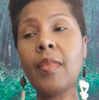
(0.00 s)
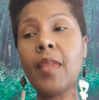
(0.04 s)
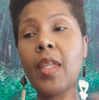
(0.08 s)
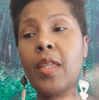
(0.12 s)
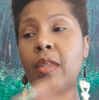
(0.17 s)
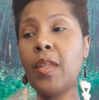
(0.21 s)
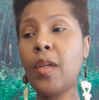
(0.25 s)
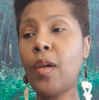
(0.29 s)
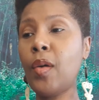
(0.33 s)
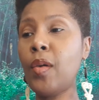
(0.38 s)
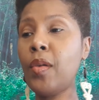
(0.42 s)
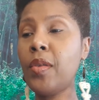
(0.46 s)

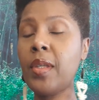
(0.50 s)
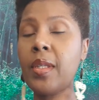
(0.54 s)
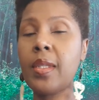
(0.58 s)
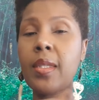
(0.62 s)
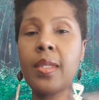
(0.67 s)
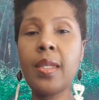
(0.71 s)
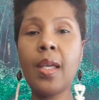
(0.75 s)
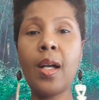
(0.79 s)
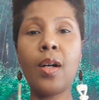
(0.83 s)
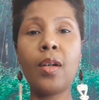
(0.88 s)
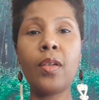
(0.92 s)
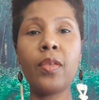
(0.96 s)
The earth
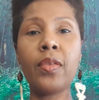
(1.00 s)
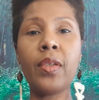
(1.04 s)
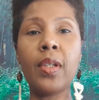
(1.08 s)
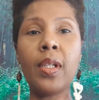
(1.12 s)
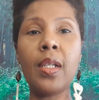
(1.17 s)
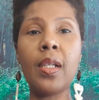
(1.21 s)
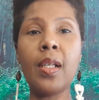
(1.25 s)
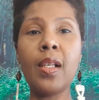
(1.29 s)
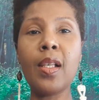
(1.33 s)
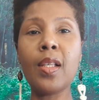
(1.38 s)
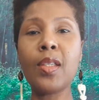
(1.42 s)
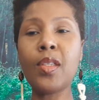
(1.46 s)
itself
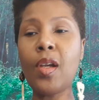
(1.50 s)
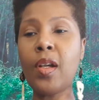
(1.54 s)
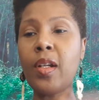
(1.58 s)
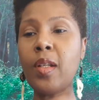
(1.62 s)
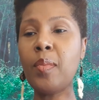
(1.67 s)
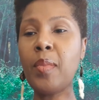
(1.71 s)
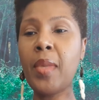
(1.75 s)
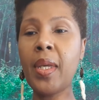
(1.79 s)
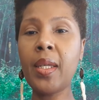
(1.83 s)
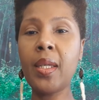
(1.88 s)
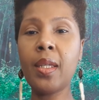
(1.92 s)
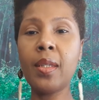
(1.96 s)
started
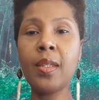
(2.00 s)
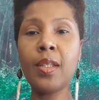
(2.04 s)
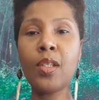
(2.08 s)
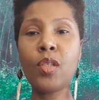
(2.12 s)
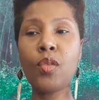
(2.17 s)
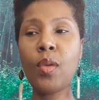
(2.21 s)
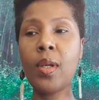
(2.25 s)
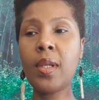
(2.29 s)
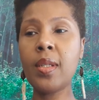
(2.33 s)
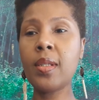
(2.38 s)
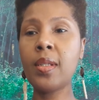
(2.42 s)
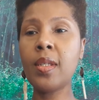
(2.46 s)
making this
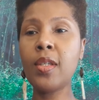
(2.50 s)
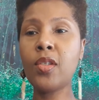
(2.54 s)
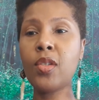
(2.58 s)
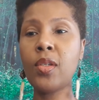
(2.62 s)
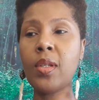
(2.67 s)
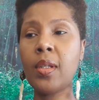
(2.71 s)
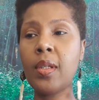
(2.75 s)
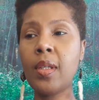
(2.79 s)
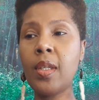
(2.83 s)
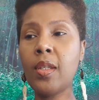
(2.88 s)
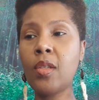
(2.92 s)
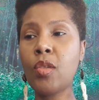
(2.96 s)

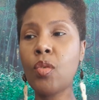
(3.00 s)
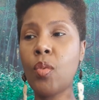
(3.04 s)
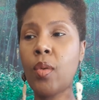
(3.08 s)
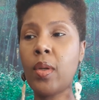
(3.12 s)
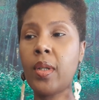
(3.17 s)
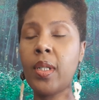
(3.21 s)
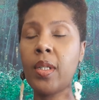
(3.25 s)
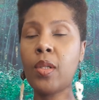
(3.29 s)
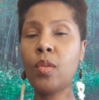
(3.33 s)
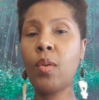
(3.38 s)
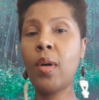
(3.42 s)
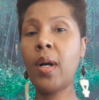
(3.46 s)
transition in
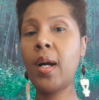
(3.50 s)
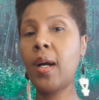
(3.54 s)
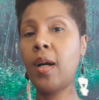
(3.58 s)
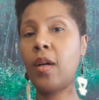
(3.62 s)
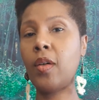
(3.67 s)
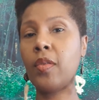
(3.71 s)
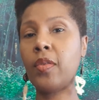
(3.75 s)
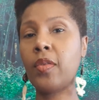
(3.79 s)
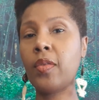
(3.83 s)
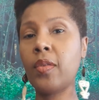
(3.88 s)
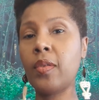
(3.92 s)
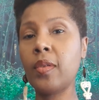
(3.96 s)

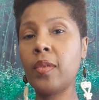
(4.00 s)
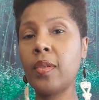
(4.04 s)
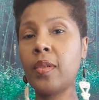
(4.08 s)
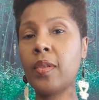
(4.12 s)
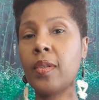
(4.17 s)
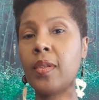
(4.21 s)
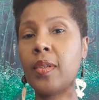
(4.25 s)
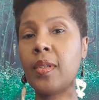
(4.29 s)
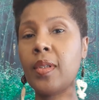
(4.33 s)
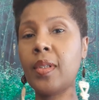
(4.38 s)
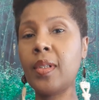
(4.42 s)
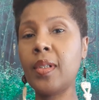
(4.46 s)
2012.
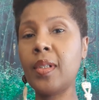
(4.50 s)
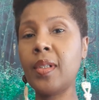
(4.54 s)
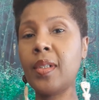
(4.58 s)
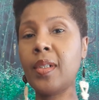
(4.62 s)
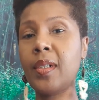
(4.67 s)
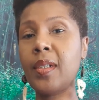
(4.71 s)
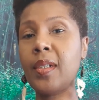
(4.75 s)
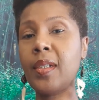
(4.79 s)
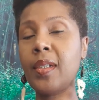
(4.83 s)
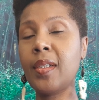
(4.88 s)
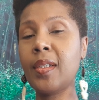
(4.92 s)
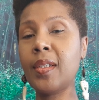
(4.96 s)

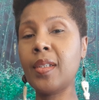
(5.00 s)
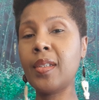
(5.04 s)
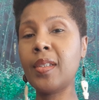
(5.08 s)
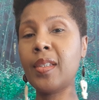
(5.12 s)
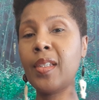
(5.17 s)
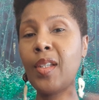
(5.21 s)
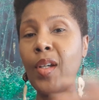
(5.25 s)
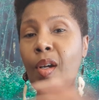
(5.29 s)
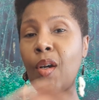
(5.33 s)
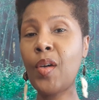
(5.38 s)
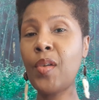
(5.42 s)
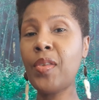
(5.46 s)

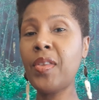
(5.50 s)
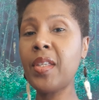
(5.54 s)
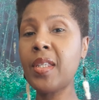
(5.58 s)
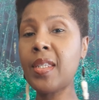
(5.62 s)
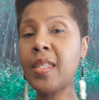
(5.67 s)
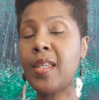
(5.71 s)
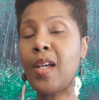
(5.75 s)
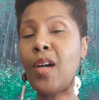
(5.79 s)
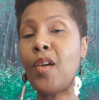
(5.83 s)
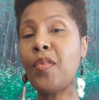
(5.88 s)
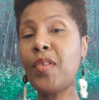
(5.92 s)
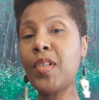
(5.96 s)
The earth
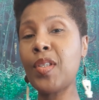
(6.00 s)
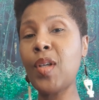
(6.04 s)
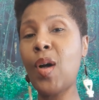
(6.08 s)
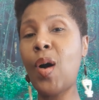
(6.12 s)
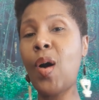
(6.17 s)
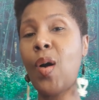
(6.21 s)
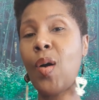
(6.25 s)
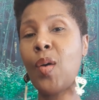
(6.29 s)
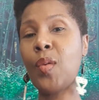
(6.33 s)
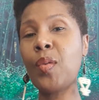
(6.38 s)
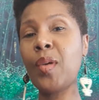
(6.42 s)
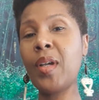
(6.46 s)
itself is
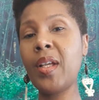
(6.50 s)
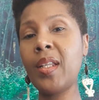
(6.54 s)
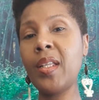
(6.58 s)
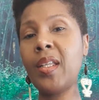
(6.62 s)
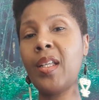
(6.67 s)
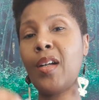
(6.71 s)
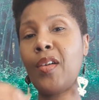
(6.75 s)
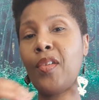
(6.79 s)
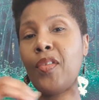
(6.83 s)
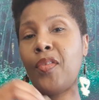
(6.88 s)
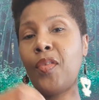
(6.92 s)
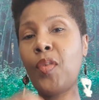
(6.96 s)

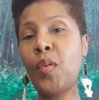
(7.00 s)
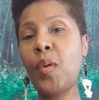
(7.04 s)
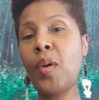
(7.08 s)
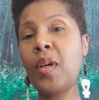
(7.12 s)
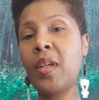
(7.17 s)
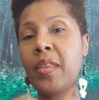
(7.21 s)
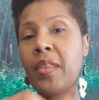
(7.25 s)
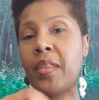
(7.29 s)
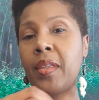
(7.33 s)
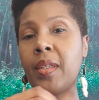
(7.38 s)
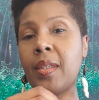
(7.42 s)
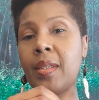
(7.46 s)
already
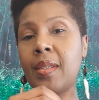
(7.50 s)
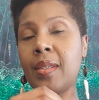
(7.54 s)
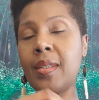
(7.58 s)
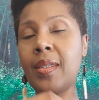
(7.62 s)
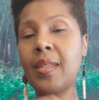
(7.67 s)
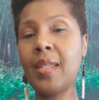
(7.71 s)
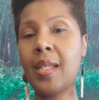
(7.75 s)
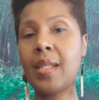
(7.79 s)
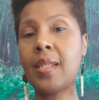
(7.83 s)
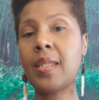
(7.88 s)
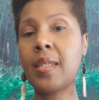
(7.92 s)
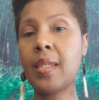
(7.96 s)
fourth
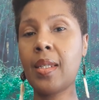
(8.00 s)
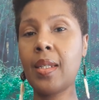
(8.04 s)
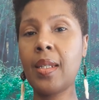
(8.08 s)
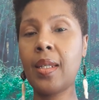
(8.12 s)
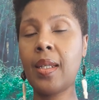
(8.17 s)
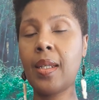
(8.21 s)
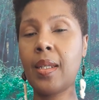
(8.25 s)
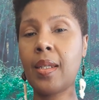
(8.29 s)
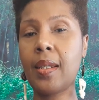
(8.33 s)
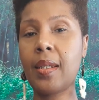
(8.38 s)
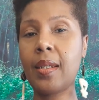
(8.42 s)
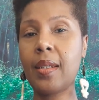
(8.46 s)

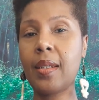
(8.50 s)
density.